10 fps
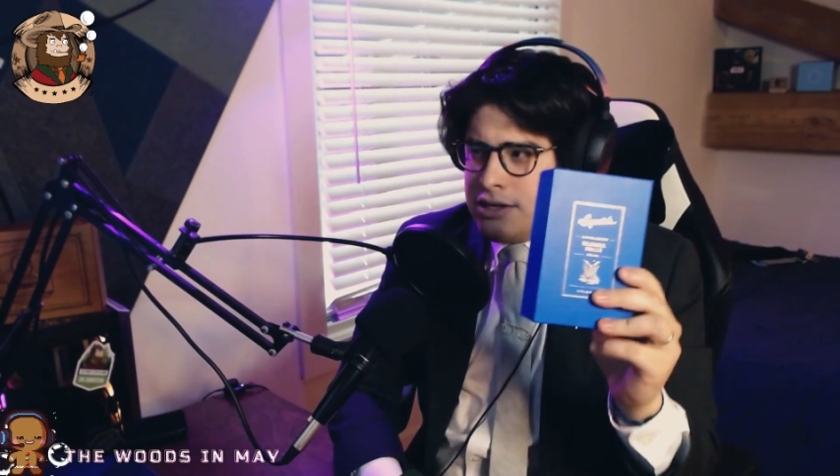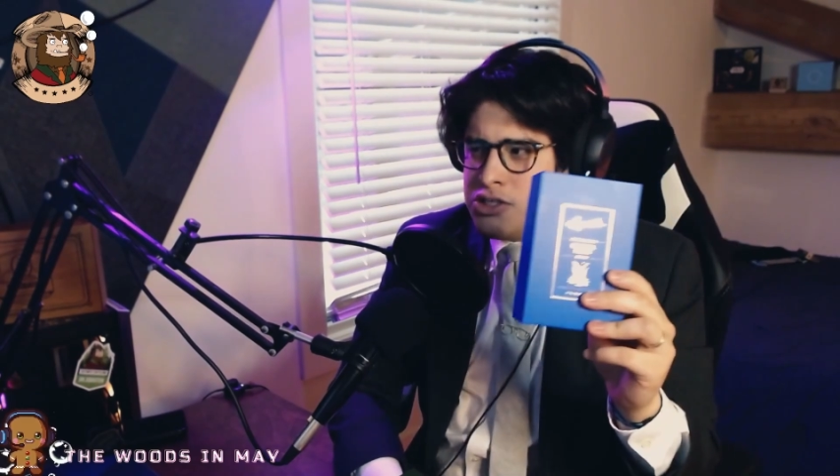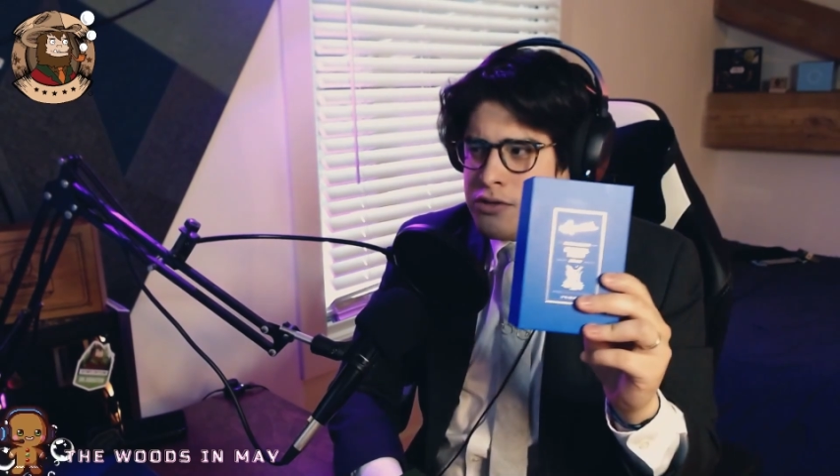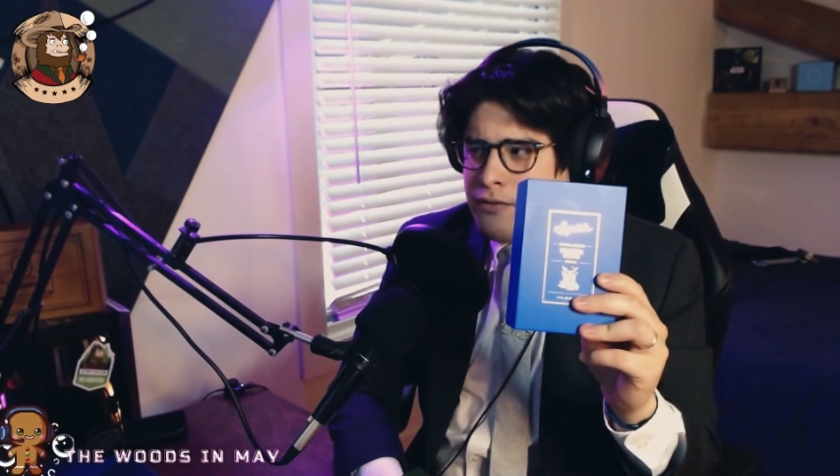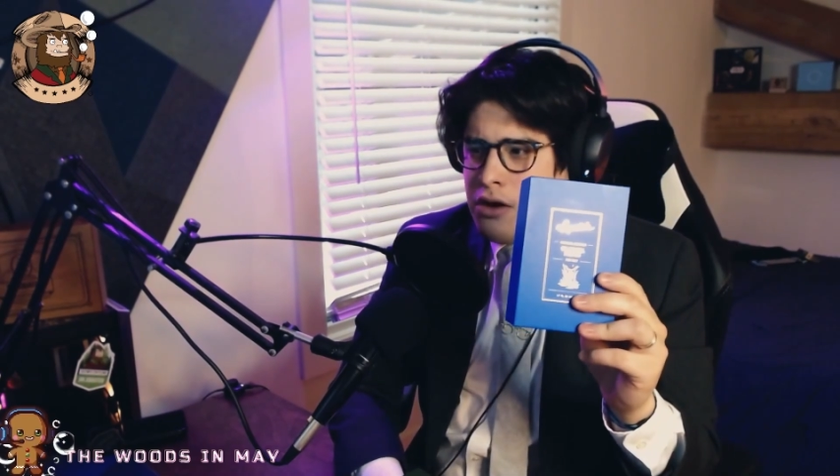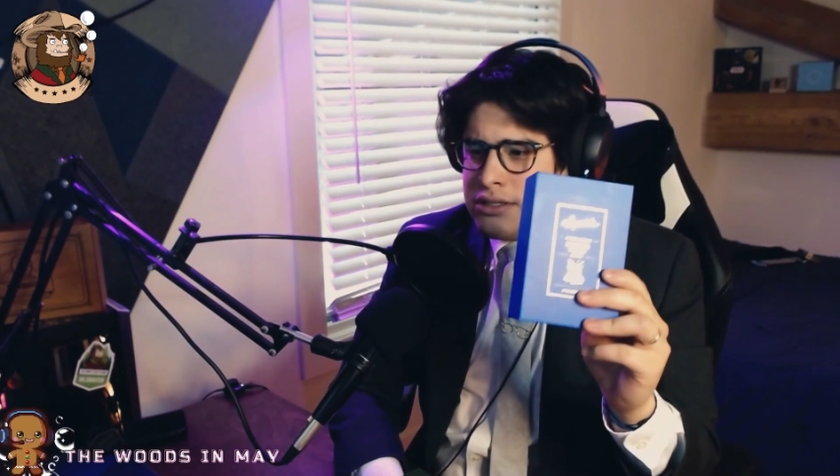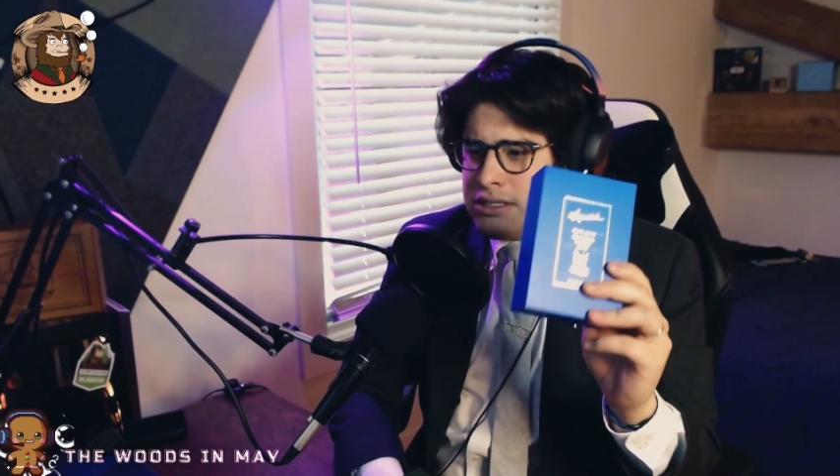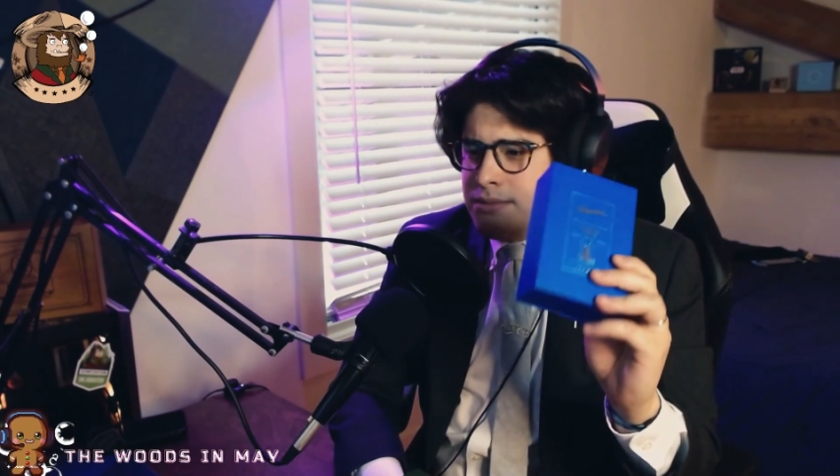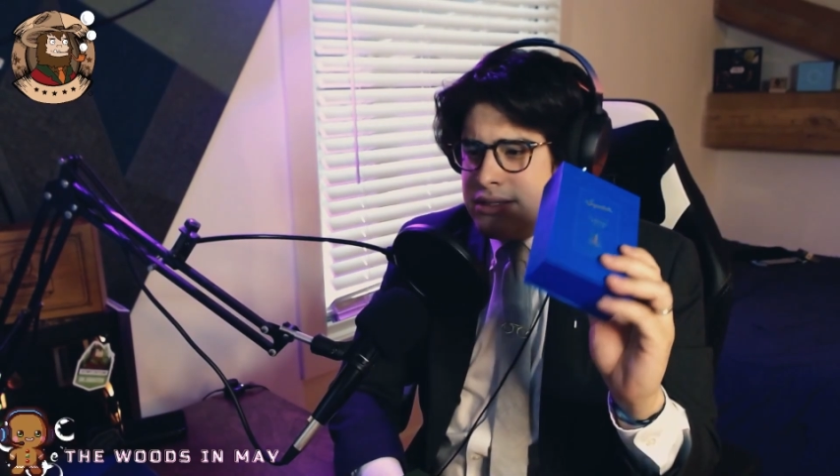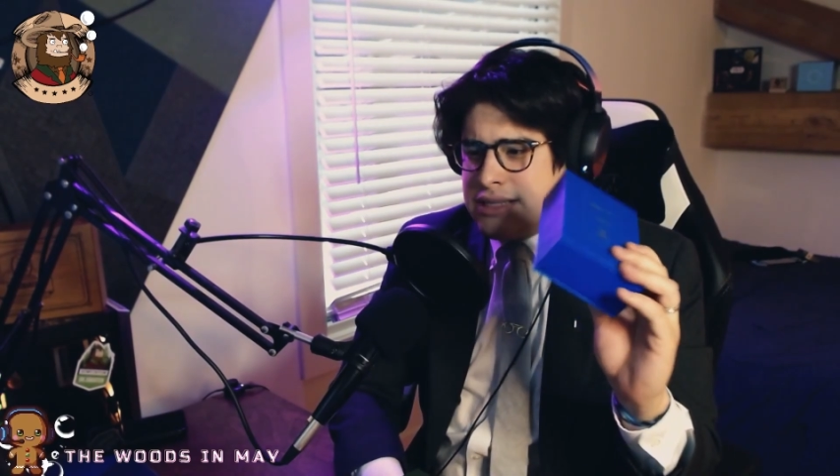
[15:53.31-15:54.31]
Glacier Falls
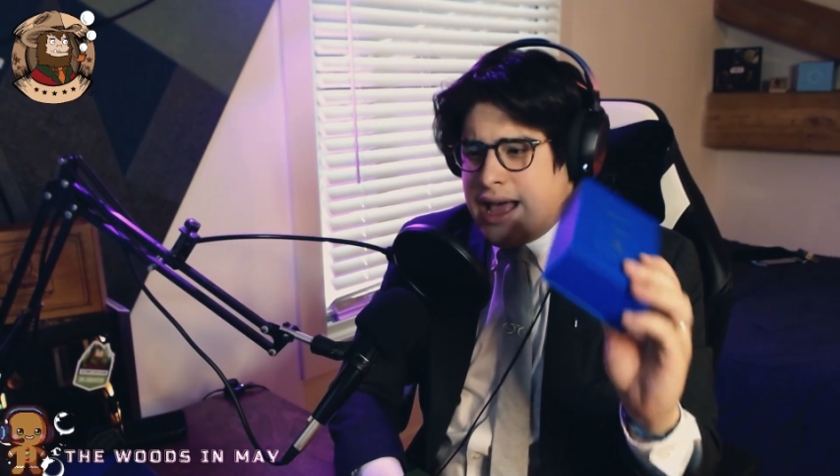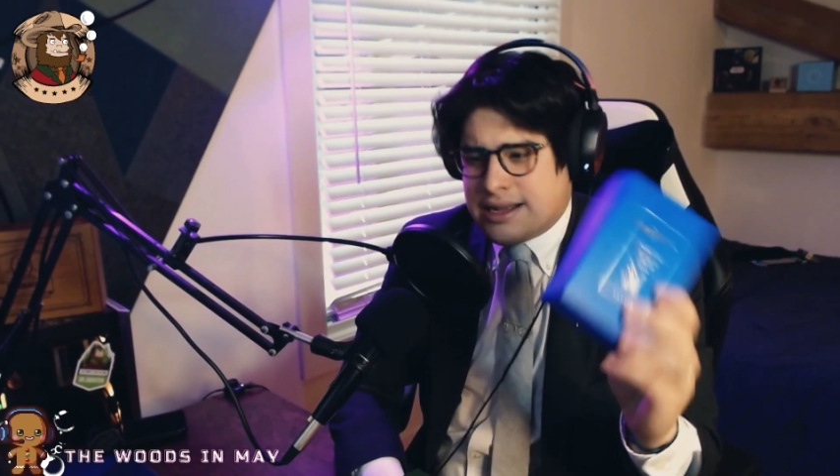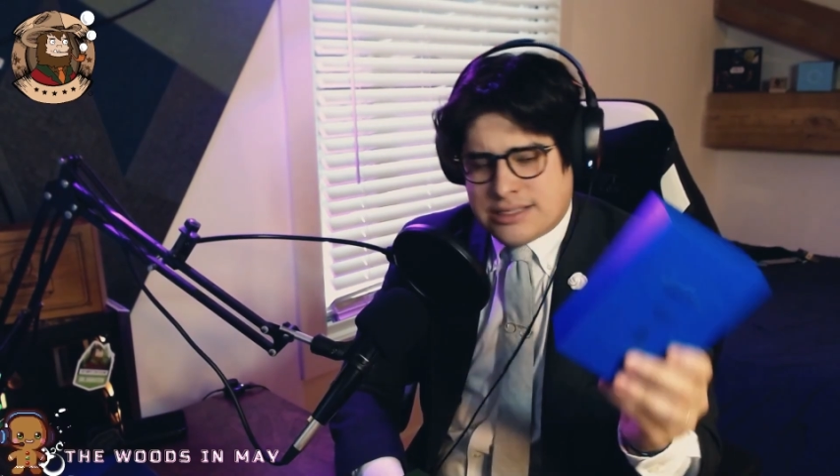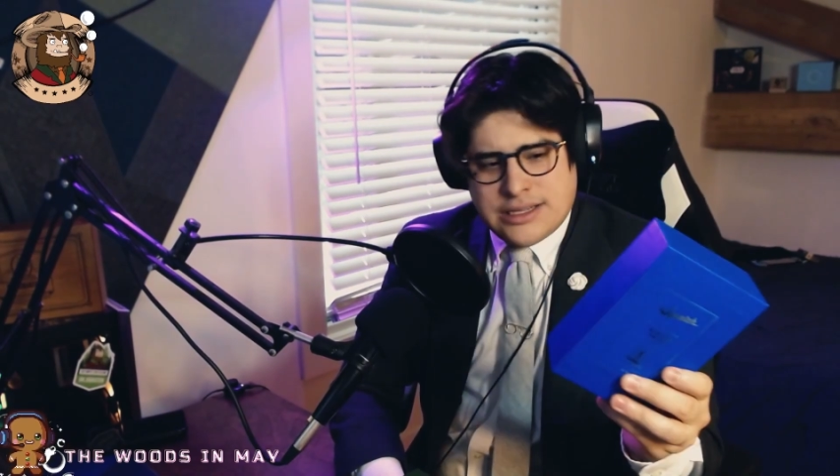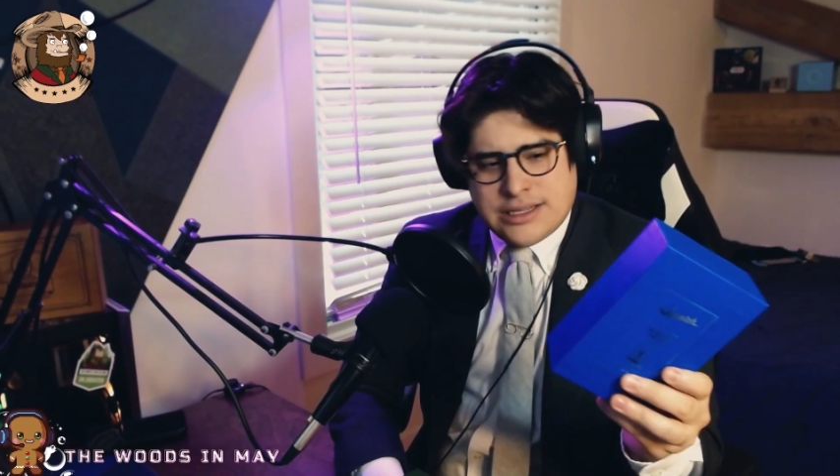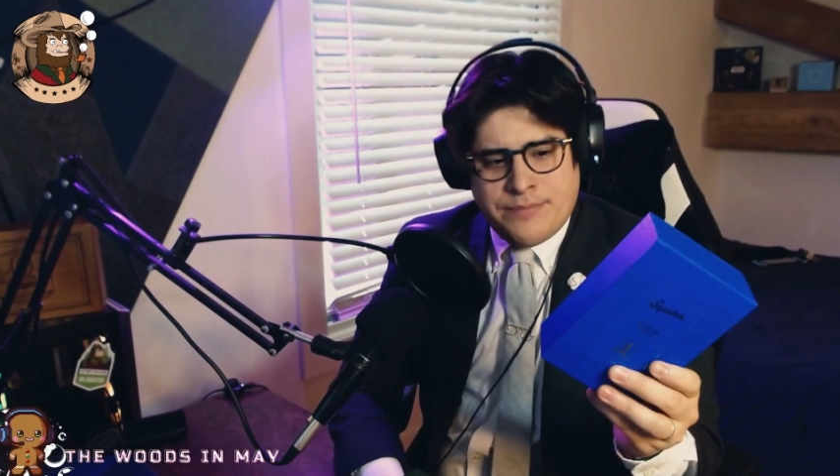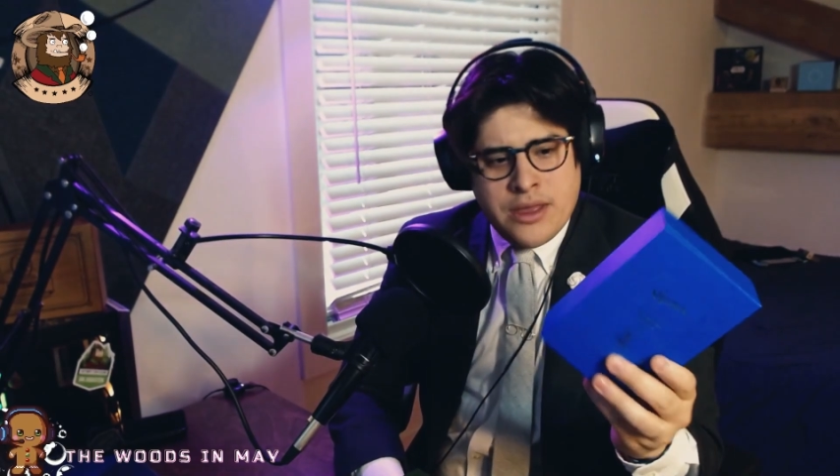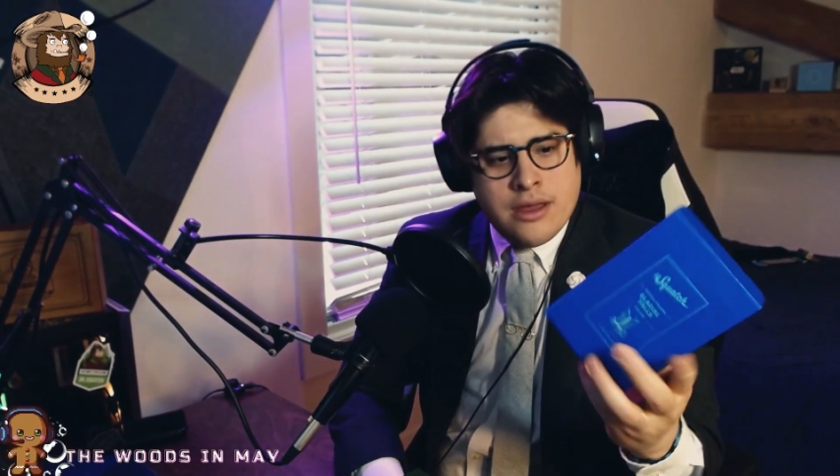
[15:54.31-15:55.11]
smells excellent.